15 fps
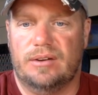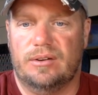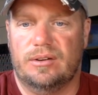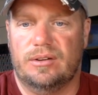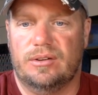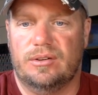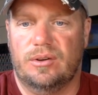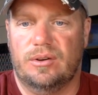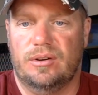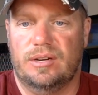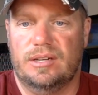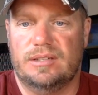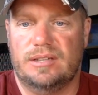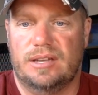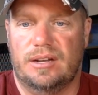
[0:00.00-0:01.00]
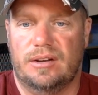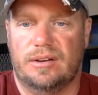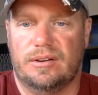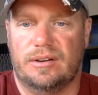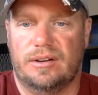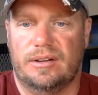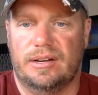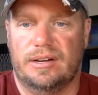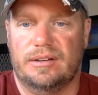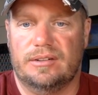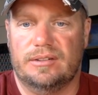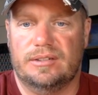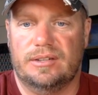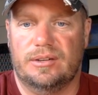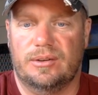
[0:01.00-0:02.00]
or did you go to Nissan Underground Layer and
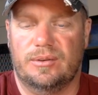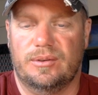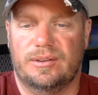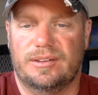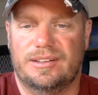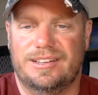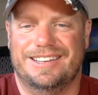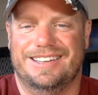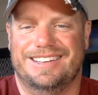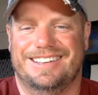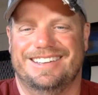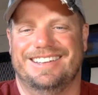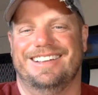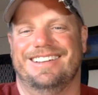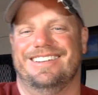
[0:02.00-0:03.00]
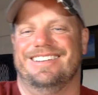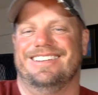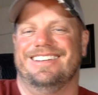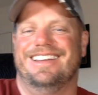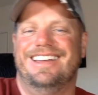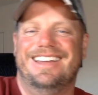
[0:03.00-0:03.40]
see the new one?